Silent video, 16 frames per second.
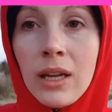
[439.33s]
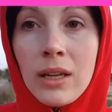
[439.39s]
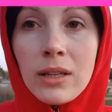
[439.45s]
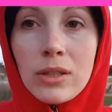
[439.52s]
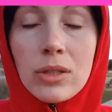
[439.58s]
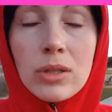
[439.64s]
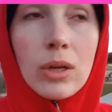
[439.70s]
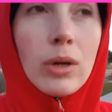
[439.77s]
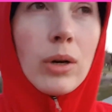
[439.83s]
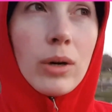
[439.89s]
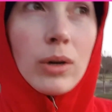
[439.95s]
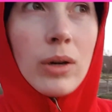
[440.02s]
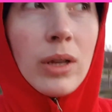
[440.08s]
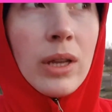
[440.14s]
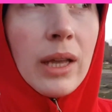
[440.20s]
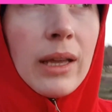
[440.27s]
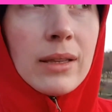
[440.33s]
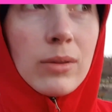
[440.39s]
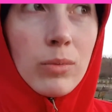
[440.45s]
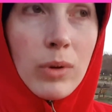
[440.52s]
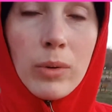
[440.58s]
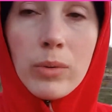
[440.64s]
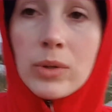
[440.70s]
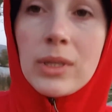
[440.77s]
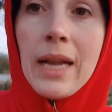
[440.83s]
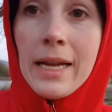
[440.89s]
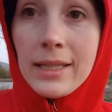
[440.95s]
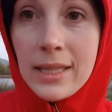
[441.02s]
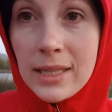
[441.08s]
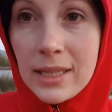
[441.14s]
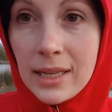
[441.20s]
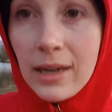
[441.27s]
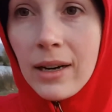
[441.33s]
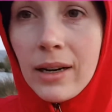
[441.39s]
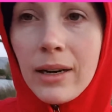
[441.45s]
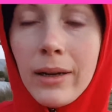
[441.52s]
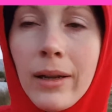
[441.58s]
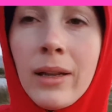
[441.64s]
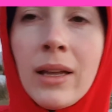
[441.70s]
so it was necessary,